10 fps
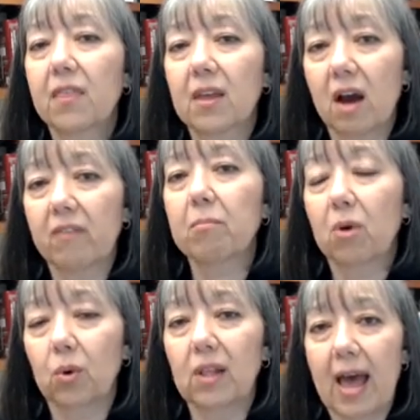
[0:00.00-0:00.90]
the
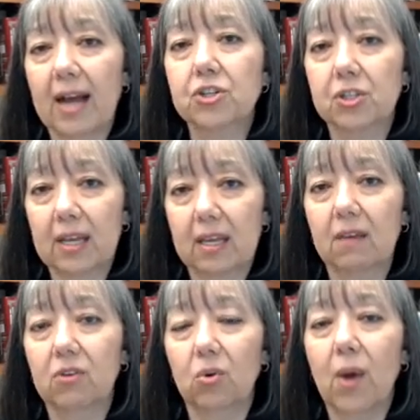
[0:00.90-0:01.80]
government will actually
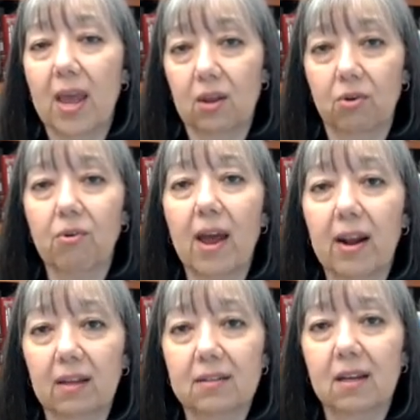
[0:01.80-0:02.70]
give you a
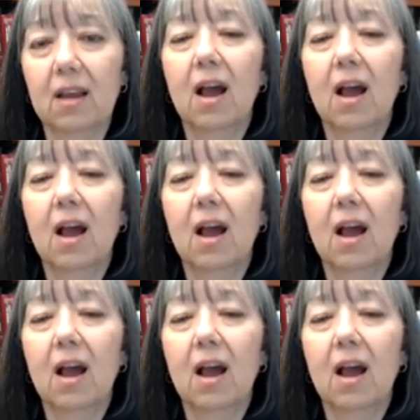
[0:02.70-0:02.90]
credit,